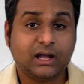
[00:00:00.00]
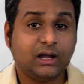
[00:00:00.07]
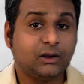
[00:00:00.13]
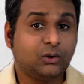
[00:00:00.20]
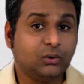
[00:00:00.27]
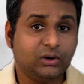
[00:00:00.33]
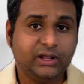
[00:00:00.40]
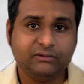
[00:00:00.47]
A
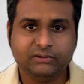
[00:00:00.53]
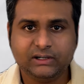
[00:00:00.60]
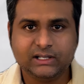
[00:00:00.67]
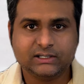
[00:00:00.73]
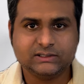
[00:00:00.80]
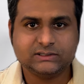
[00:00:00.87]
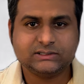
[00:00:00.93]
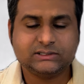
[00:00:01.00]
good
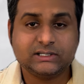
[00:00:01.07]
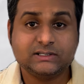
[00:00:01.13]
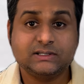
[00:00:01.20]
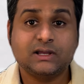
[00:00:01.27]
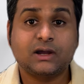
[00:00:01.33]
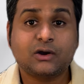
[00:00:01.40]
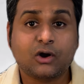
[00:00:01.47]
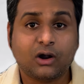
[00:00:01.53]
evidence is
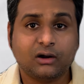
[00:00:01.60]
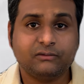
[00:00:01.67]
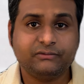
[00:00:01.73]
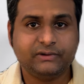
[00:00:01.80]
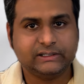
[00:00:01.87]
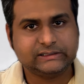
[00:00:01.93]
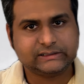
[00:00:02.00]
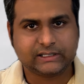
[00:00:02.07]
a
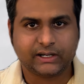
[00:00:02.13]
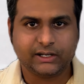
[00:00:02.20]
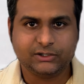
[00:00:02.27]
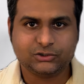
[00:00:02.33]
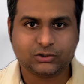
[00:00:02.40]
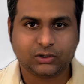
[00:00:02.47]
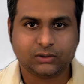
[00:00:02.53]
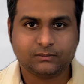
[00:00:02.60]
config
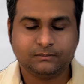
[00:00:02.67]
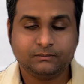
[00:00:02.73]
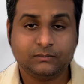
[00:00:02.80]
screenshot,